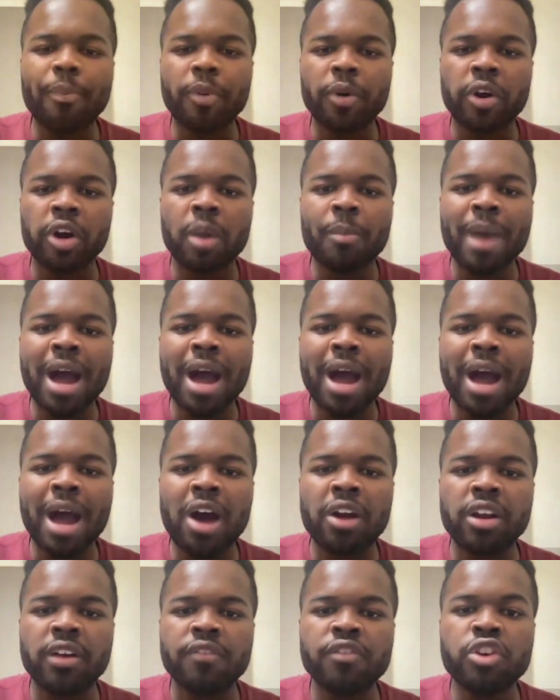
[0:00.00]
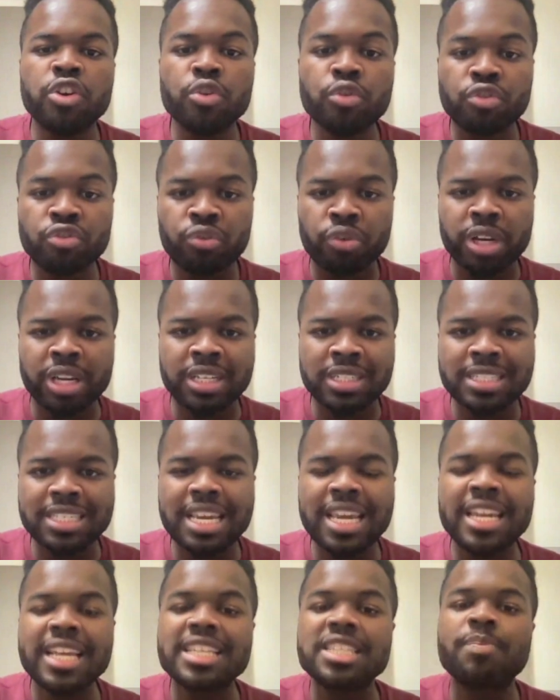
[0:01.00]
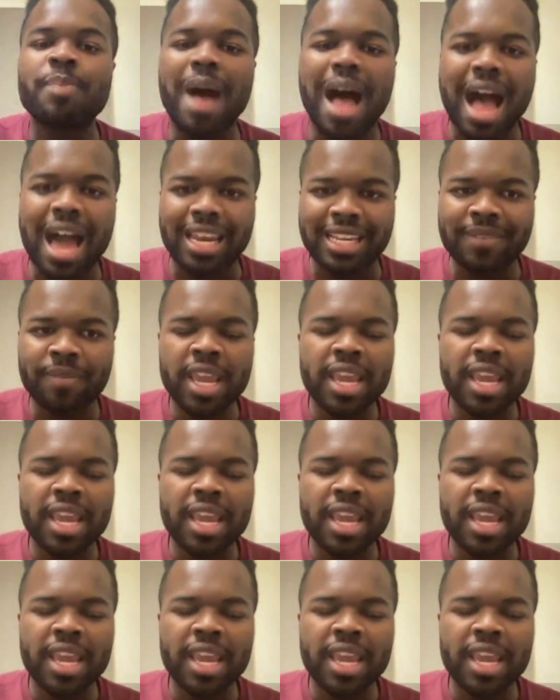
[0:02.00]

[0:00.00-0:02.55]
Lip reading: amount of nutrients in his body.